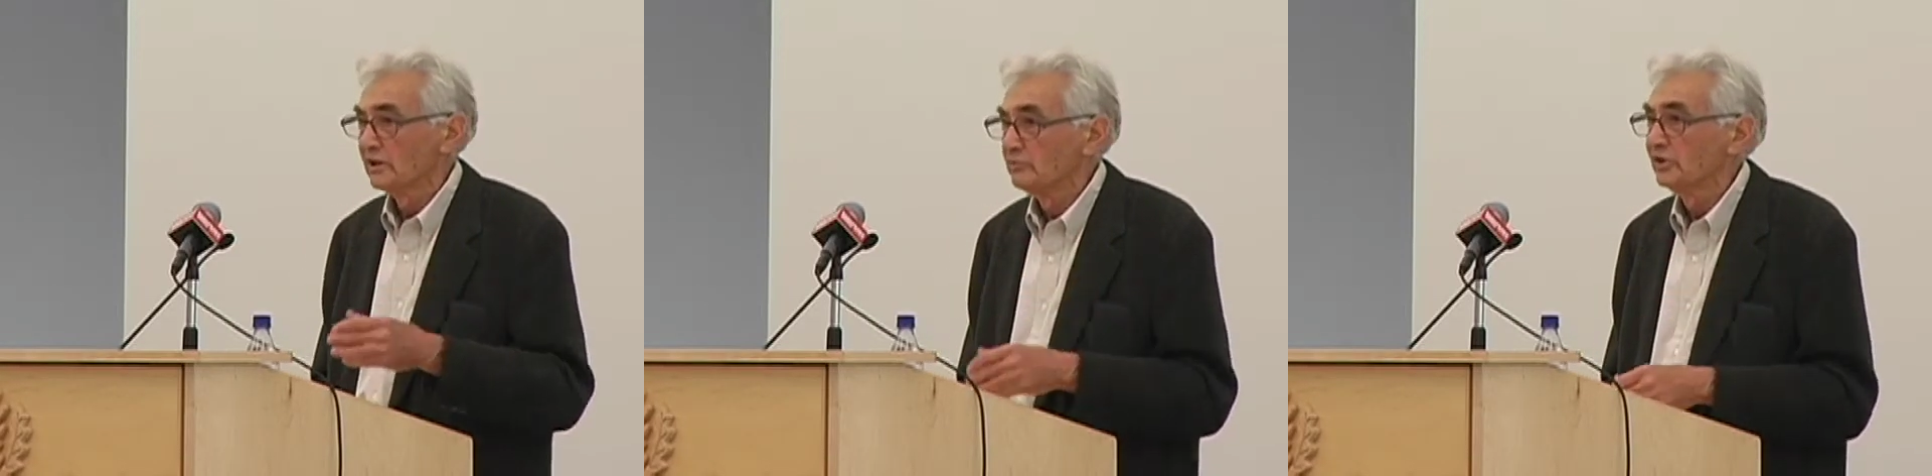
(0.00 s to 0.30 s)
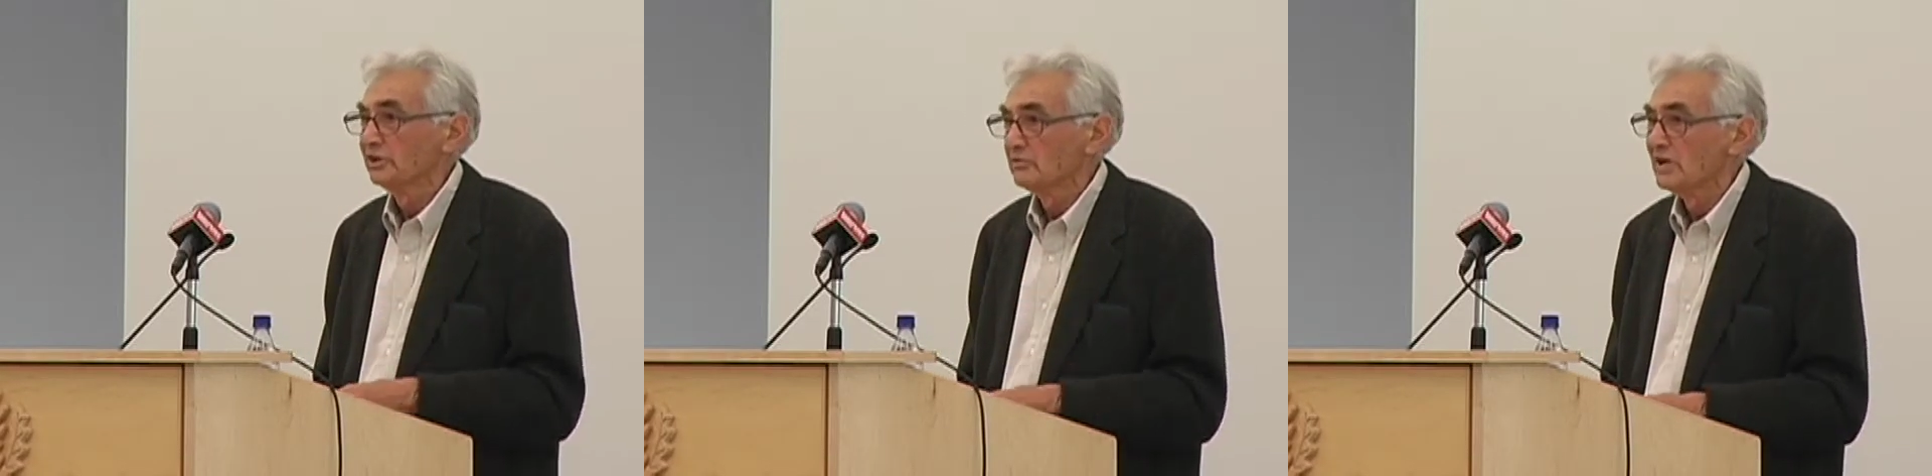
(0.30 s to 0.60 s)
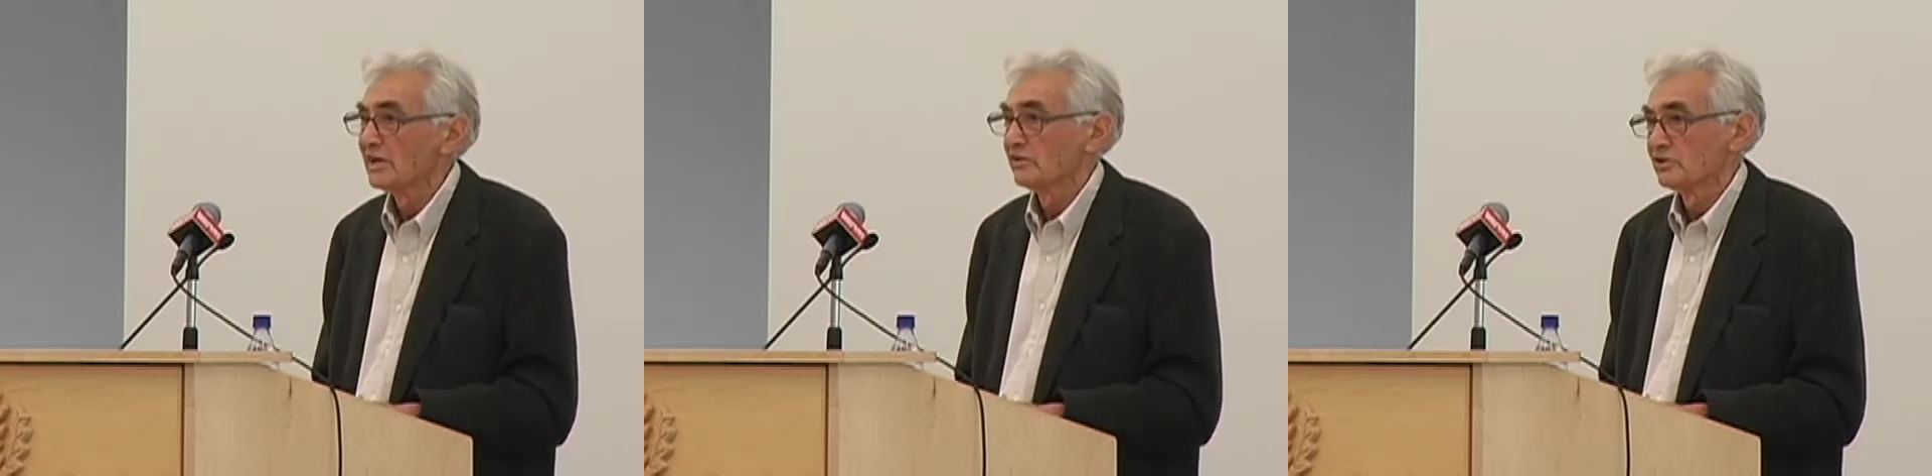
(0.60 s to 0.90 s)
going to bring
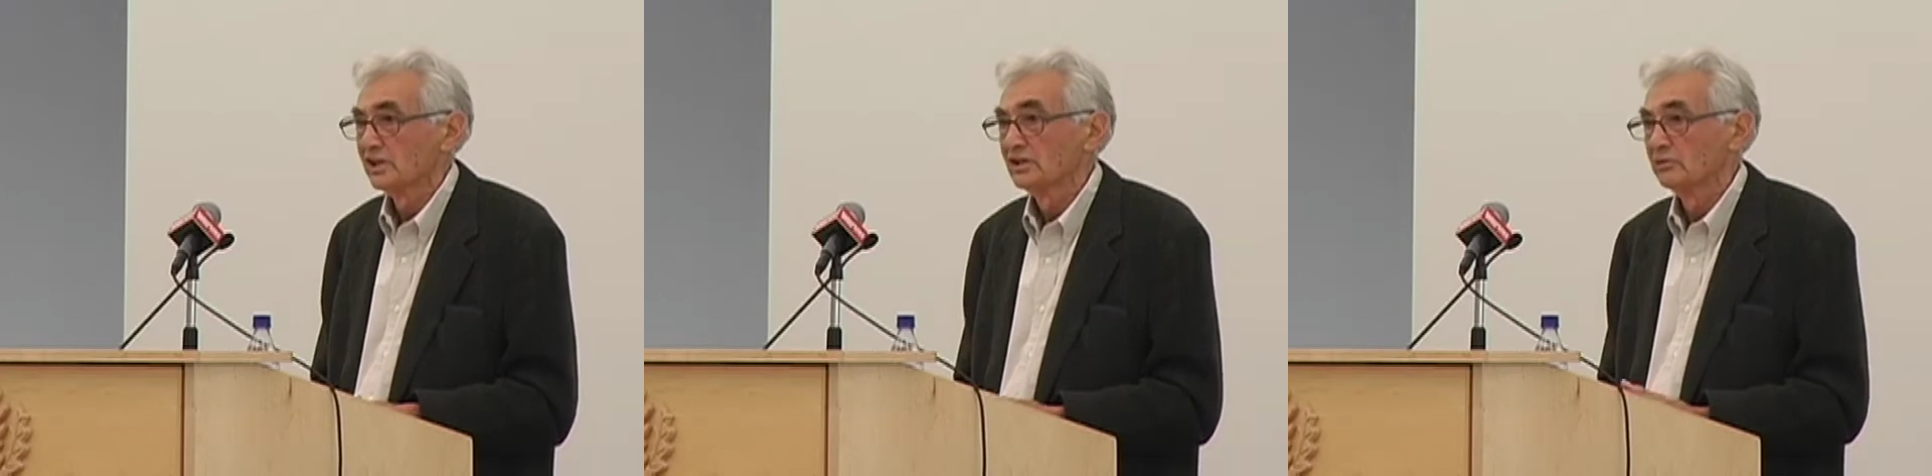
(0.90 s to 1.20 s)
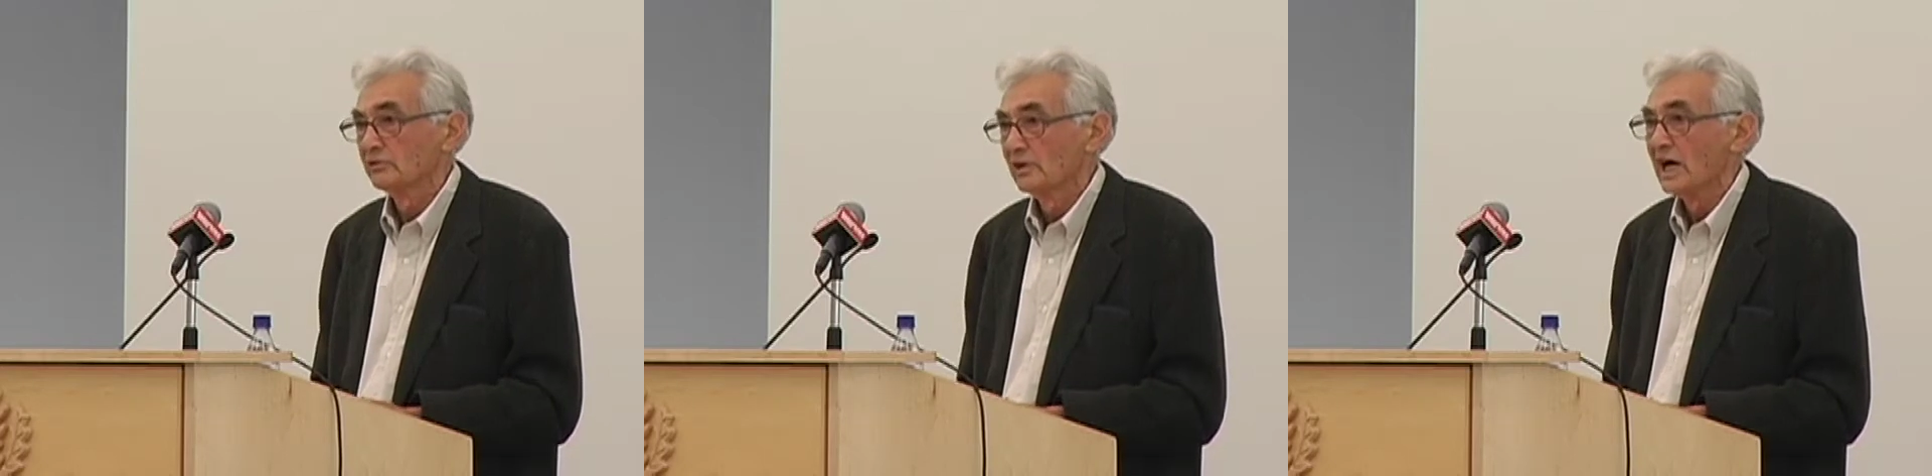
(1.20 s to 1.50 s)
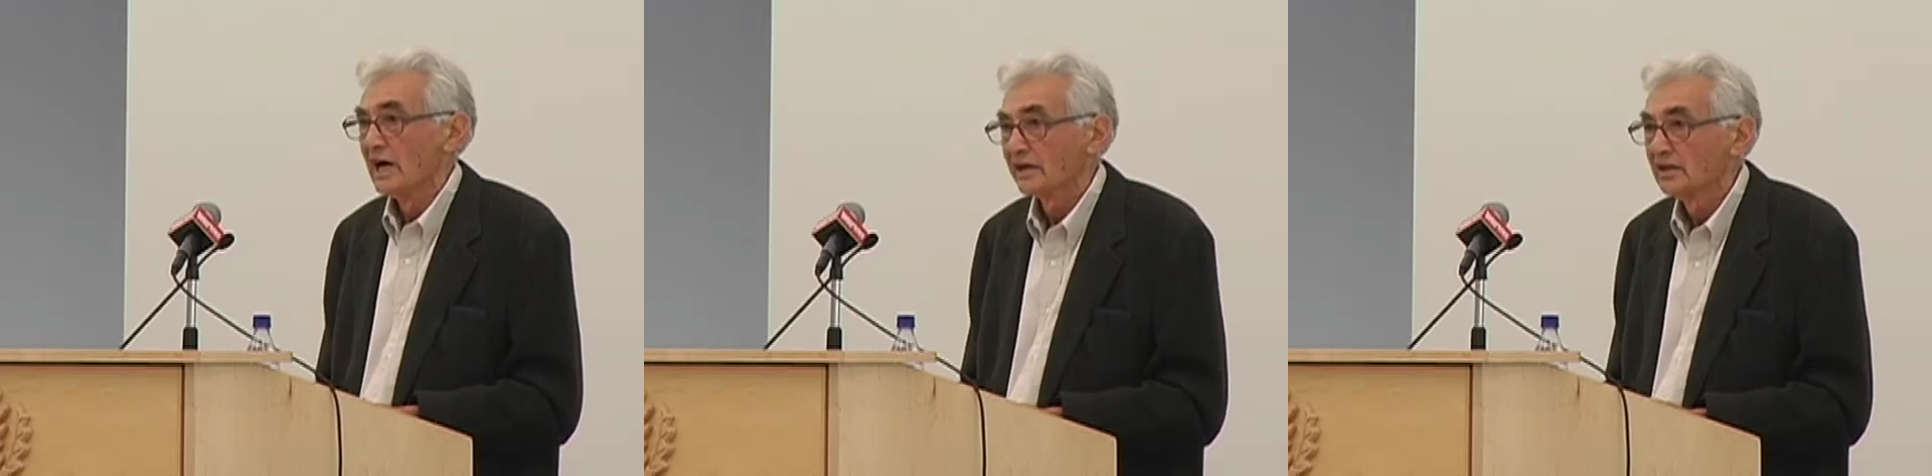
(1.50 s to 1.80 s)
democracy to
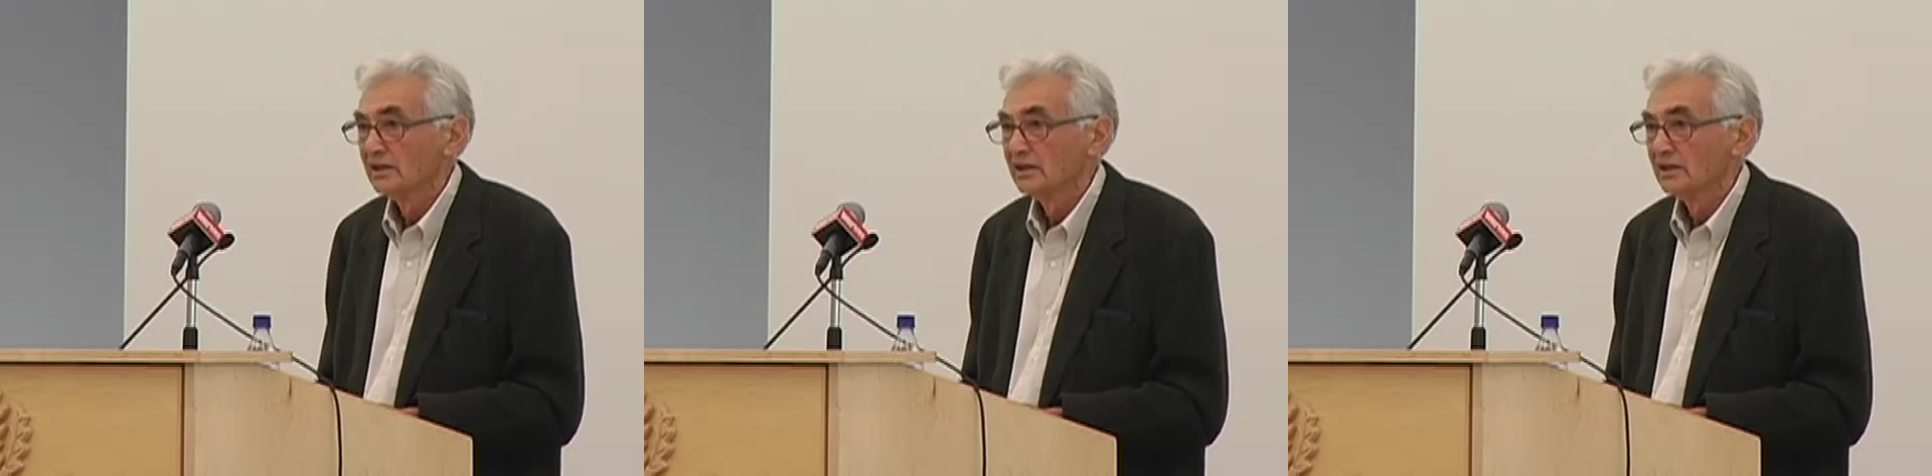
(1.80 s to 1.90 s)
Iraq.